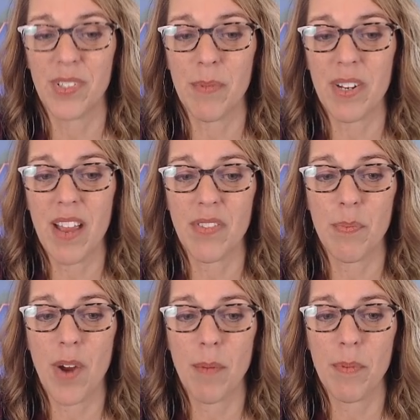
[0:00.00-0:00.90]
So I'm going to have
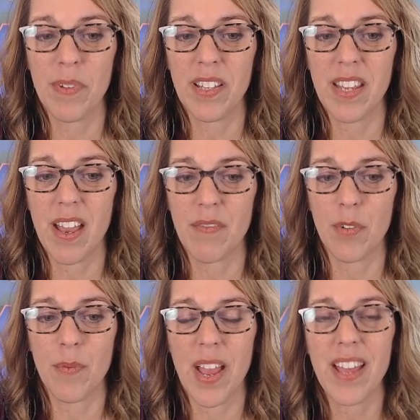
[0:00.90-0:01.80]
the probability of
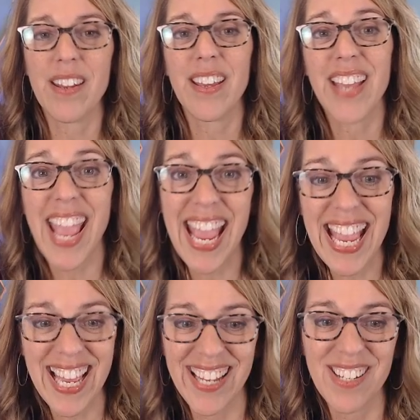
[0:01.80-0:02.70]
a red
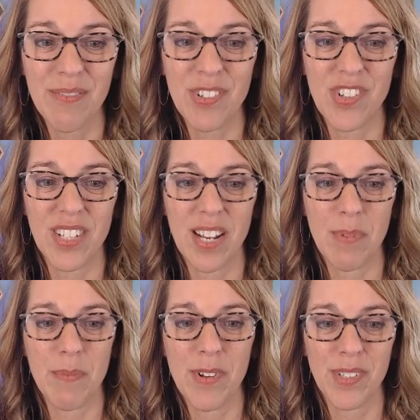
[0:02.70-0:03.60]
and, which is going
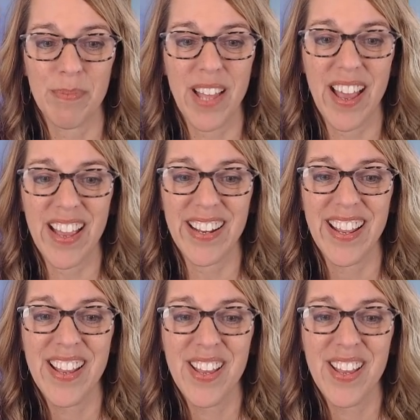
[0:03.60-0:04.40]
to be multiplied,